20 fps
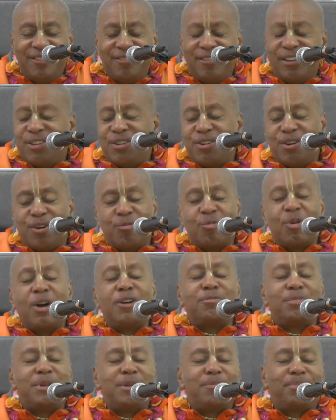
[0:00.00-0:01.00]
Whether you're a
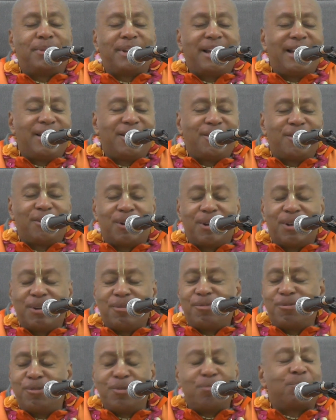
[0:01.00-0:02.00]
rugby player or
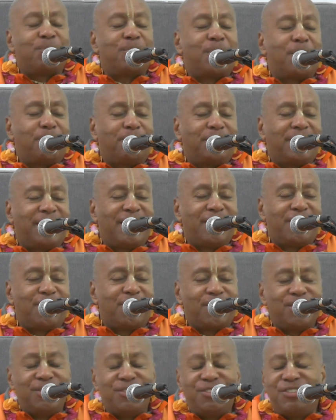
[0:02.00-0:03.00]
a football player
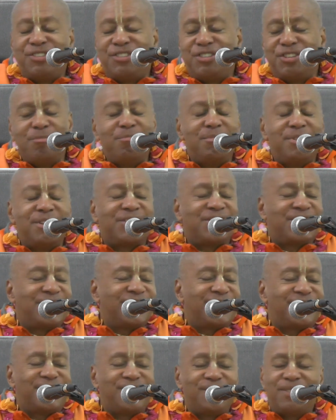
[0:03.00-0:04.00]
or a
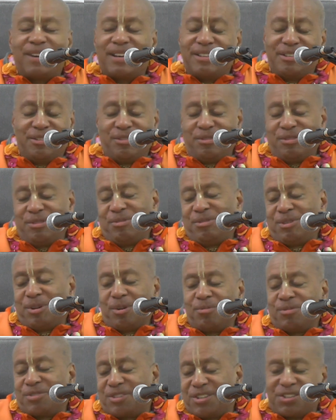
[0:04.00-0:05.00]
gymnast, you
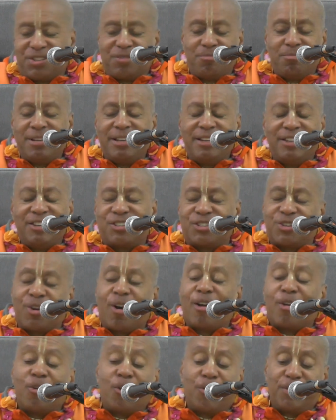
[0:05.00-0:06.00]
don't just immediately
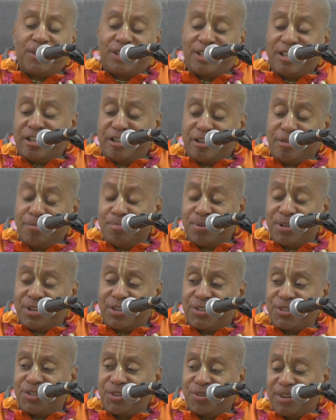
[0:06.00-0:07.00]
start off at the
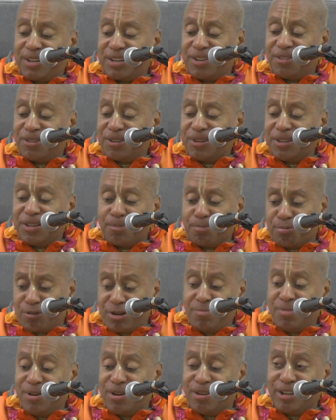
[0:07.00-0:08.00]
Olympics or in the
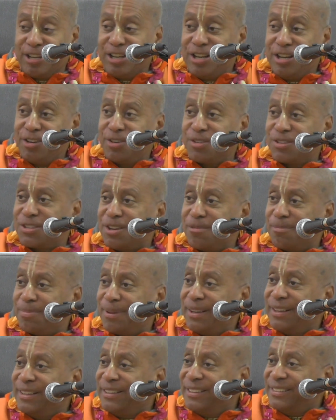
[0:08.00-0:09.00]
Premier League or
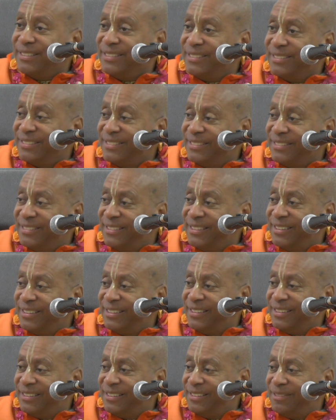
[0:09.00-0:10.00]
something.
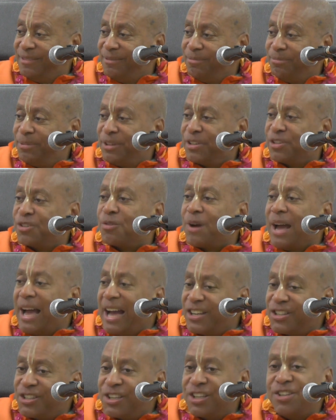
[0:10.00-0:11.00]
But
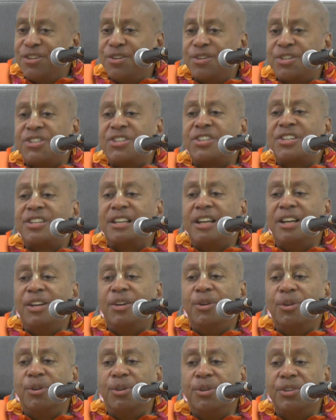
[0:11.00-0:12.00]
gradually your
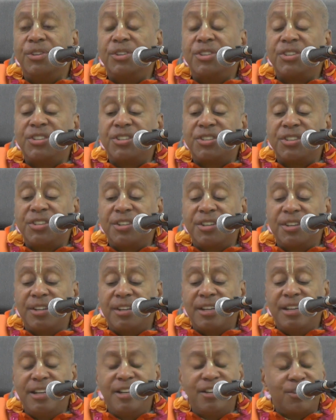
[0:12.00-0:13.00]
skills
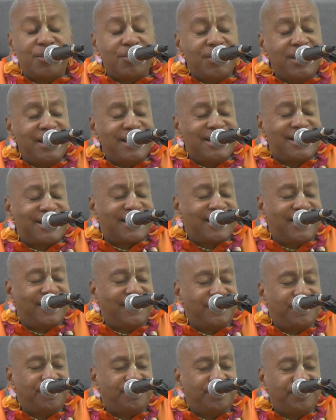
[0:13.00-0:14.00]
increase.